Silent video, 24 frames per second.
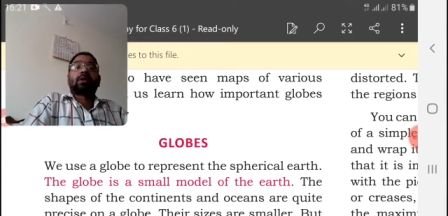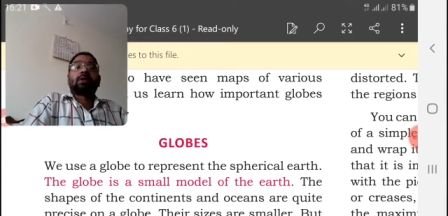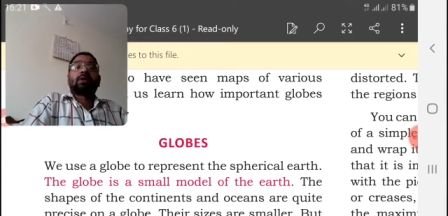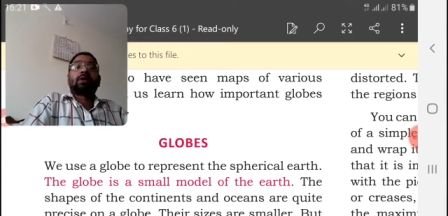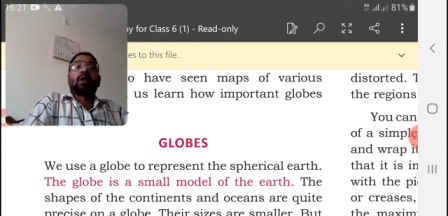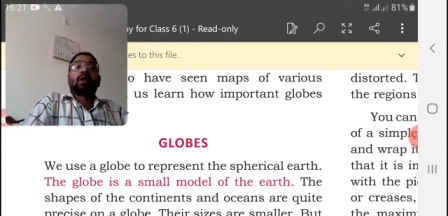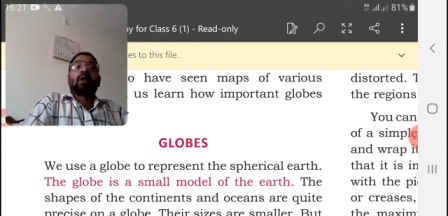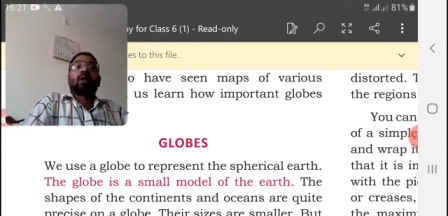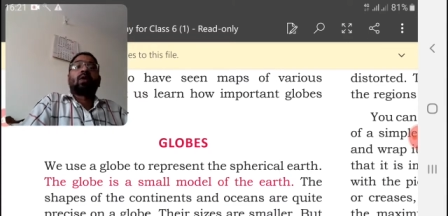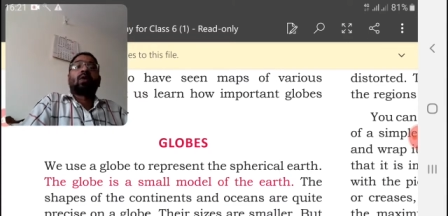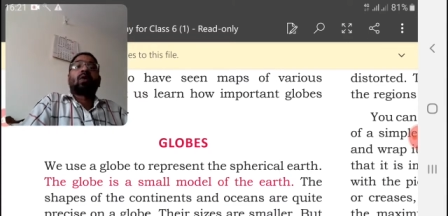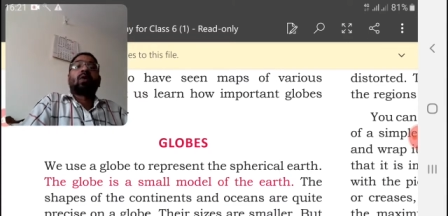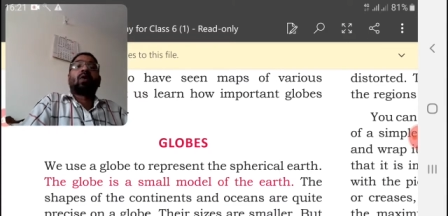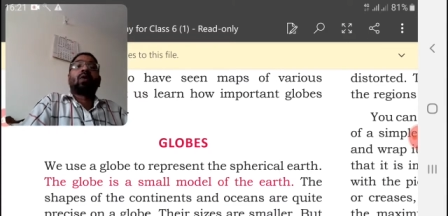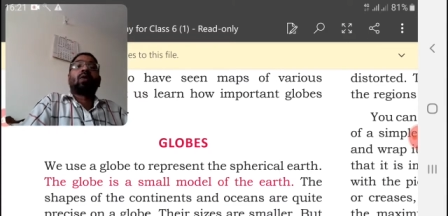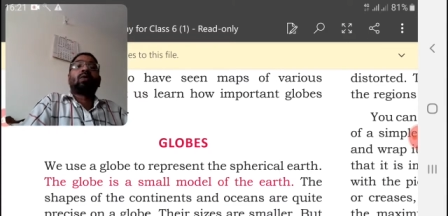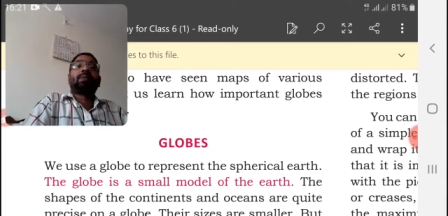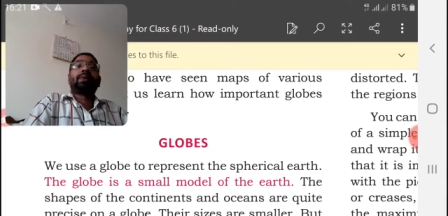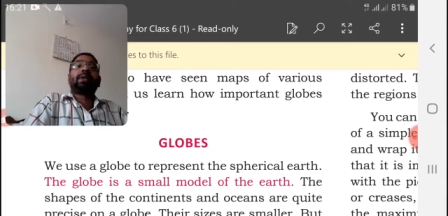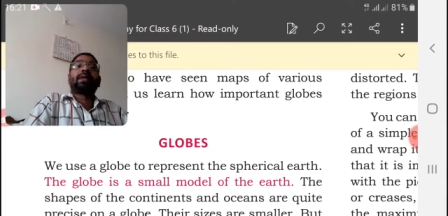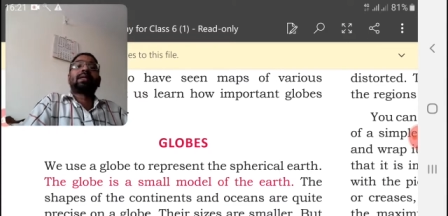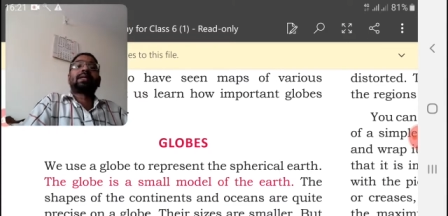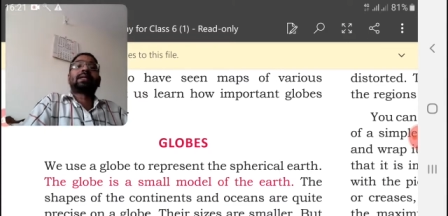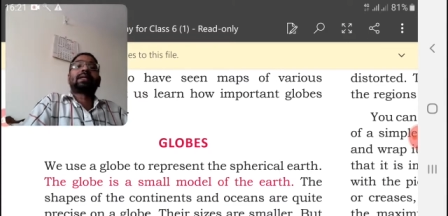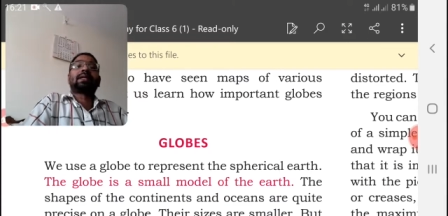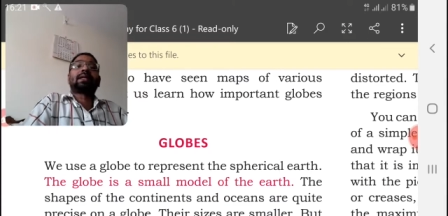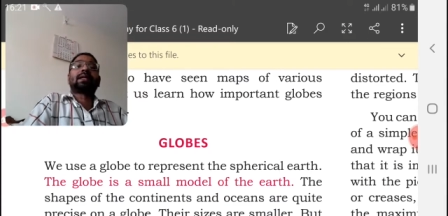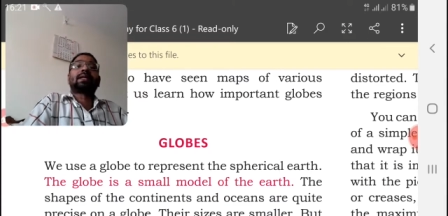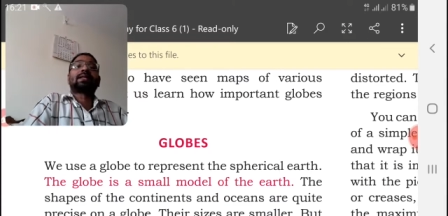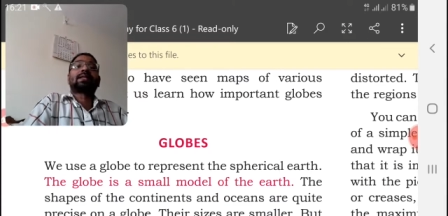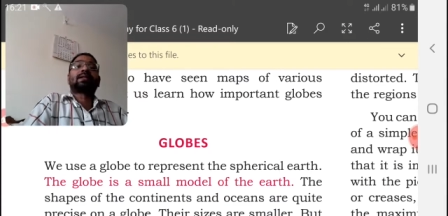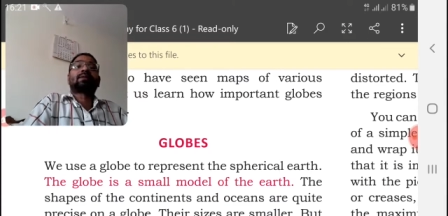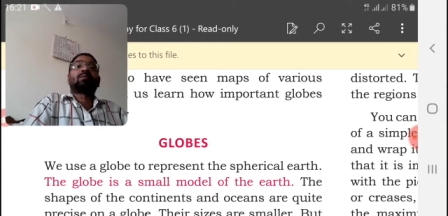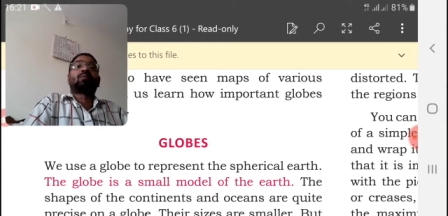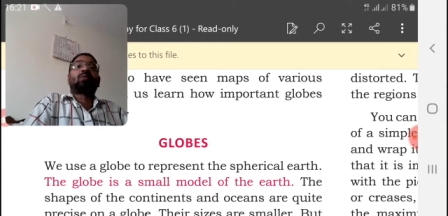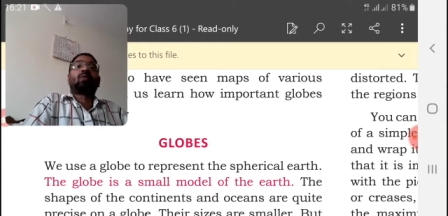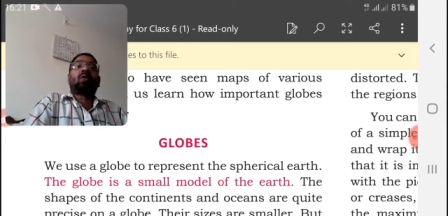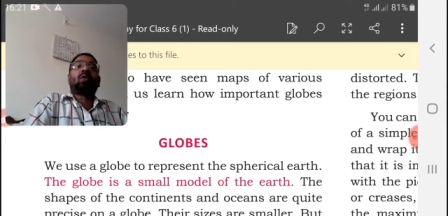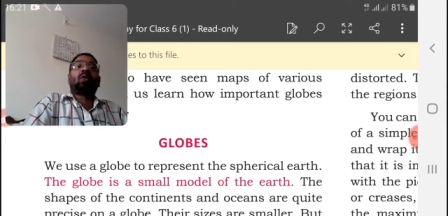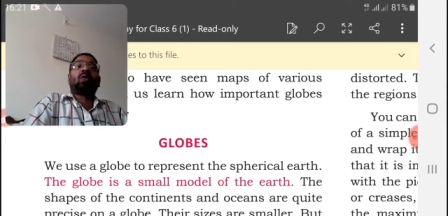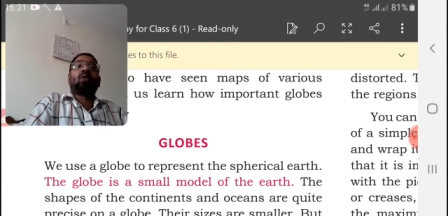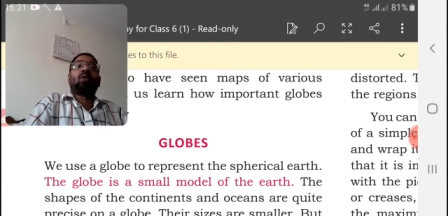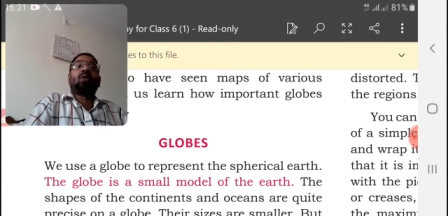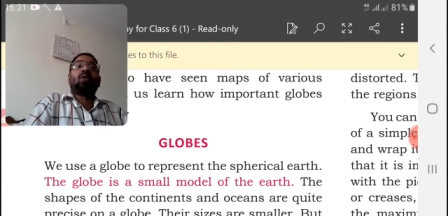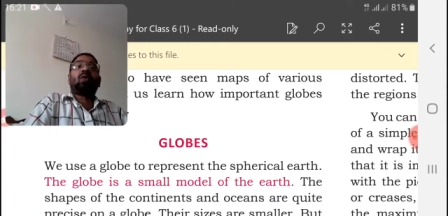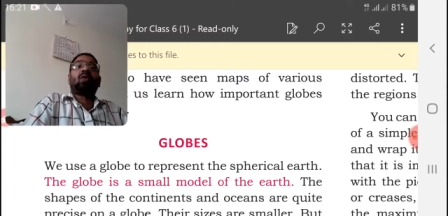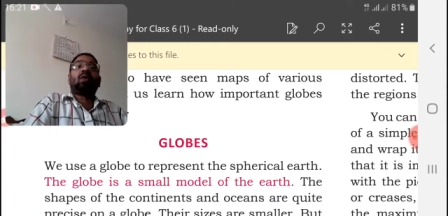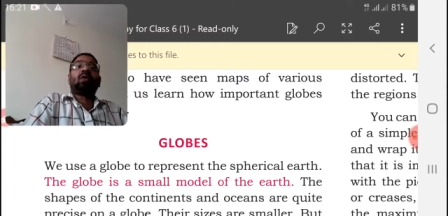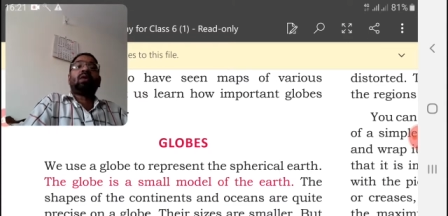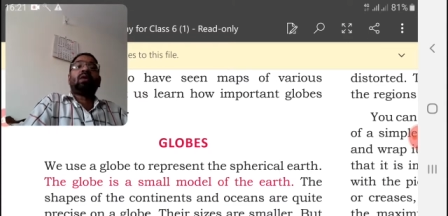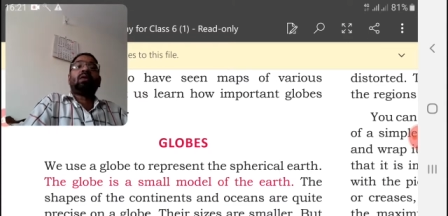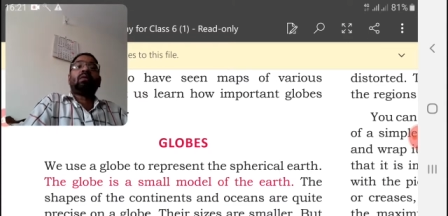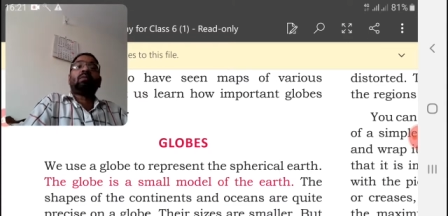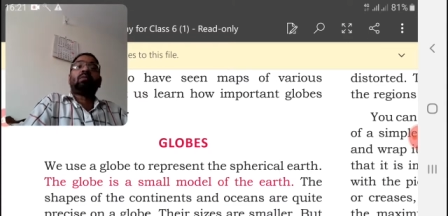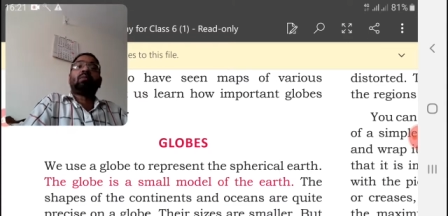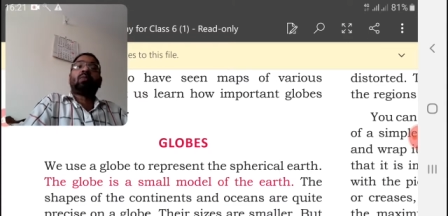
The globe is a small